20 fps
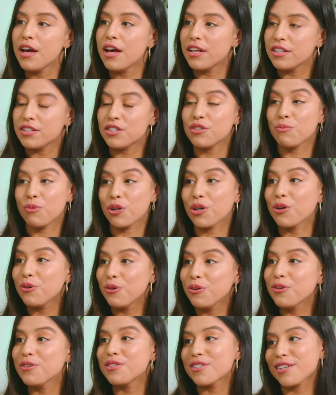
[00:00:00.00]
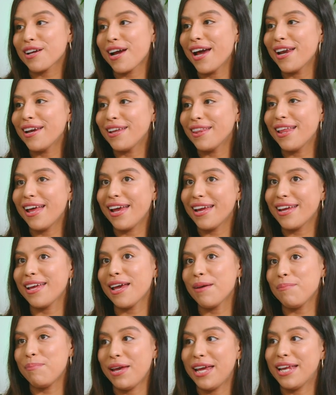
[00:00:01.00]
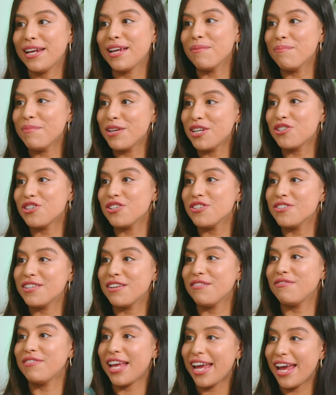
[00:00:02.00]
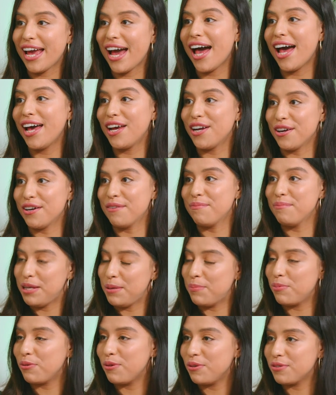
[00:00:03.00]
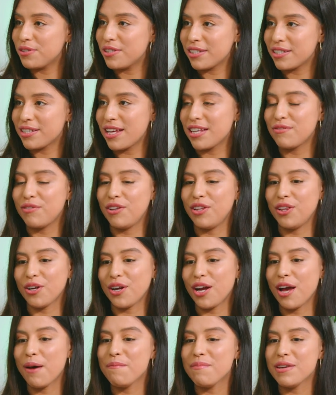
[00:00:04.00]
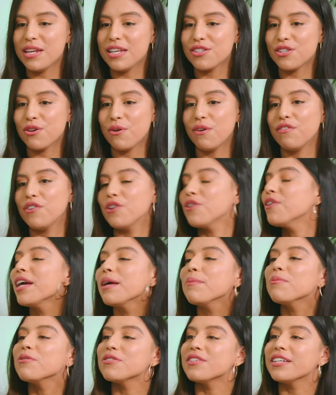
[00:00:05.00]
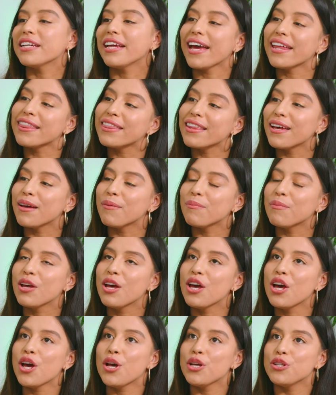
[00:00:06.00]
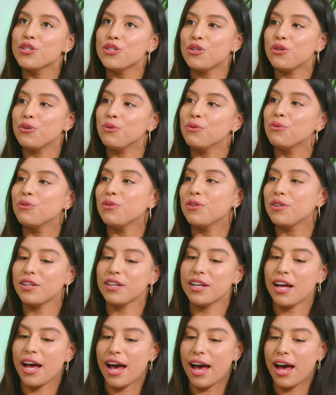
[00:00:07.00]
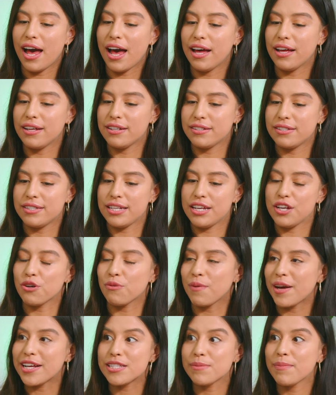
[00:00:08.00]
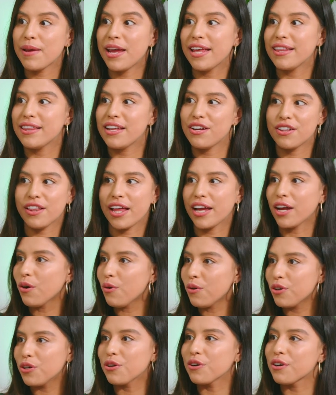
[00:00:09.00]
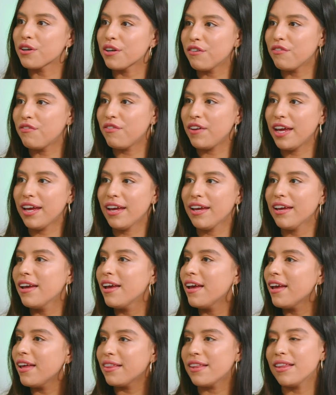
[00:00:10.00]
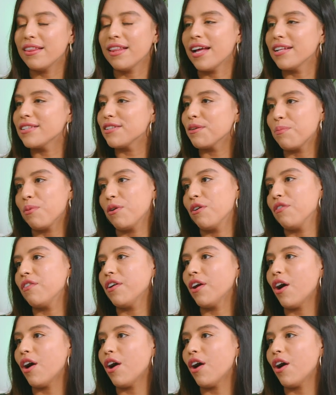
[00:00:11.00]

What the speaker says: So recruiters kind of like get paid commissions if they hire people successfully in their company. So if you're able to get them to see your resume and they're like, oh, you're a good fit, then that's a perfect